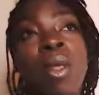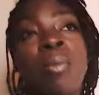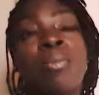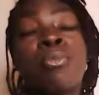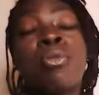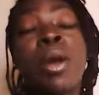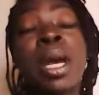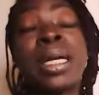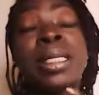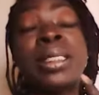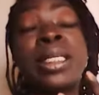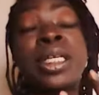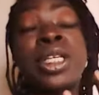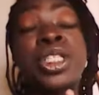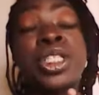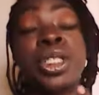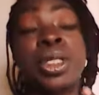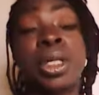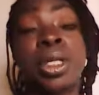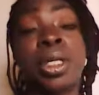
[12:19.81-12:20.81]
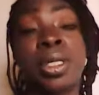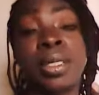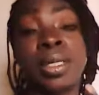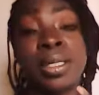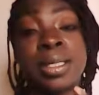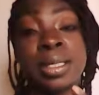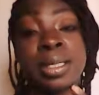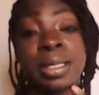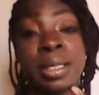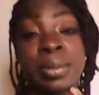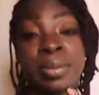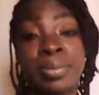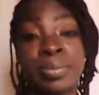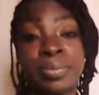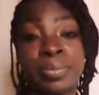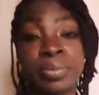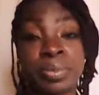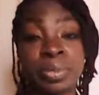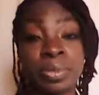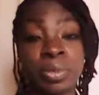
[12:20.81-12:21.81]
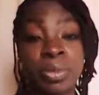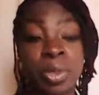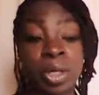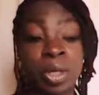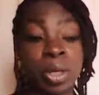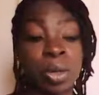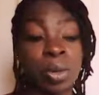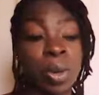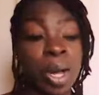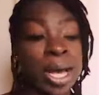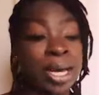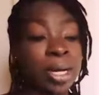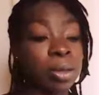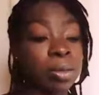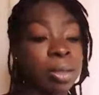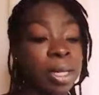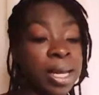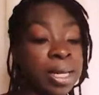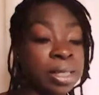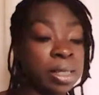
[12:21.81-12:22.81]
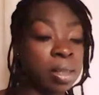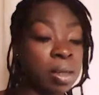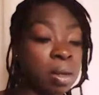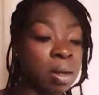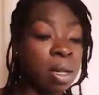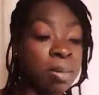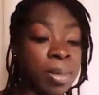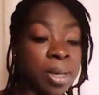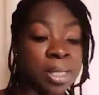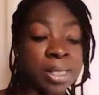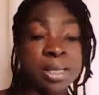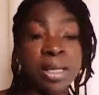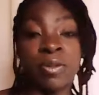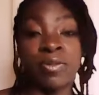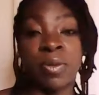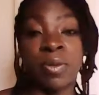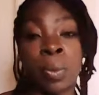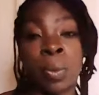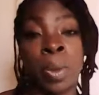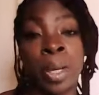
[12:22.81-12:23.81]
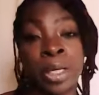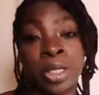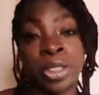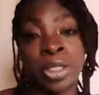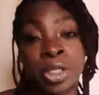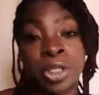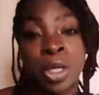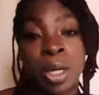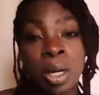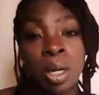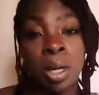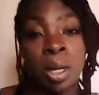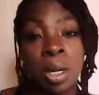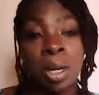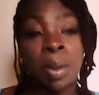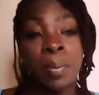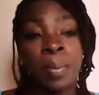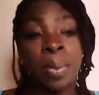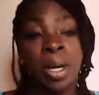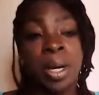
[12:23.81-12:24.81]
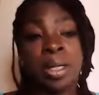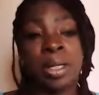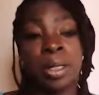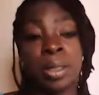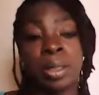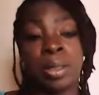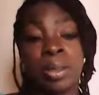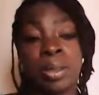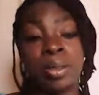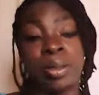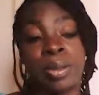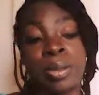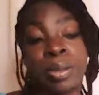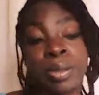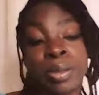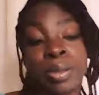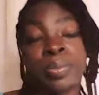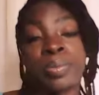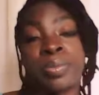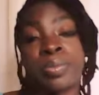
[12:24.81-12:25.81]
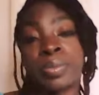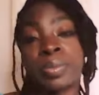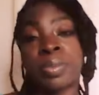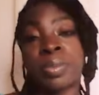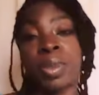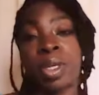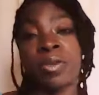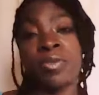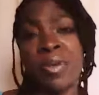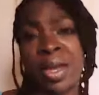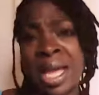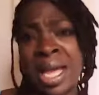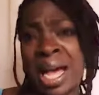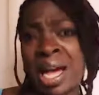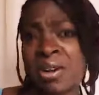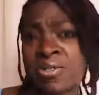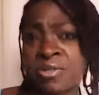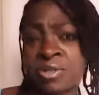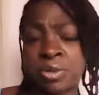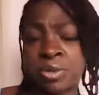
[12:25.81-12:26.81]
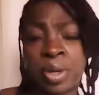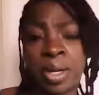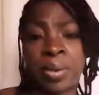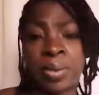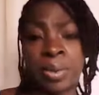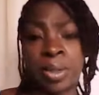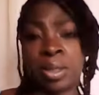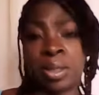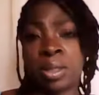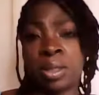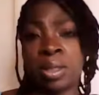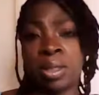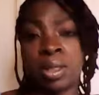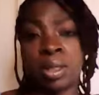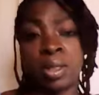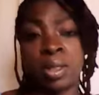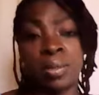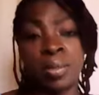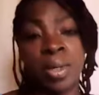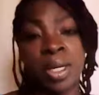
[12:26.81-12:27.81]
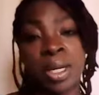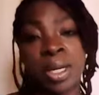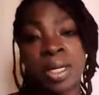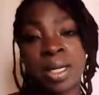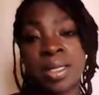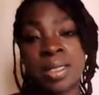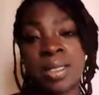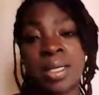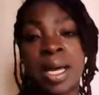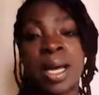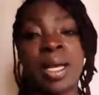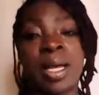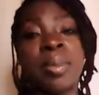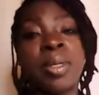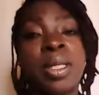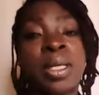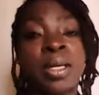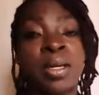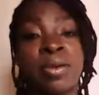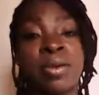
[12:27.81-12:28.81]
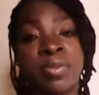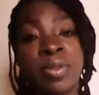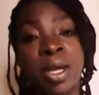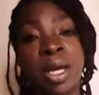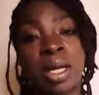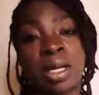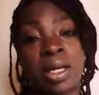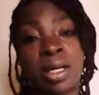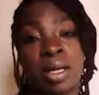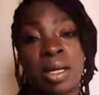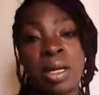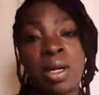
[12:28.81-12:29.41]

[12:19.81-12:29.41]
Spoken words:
practitioners. You know, I don't like to call myself a witch, but if I have to, I will. Because I believe that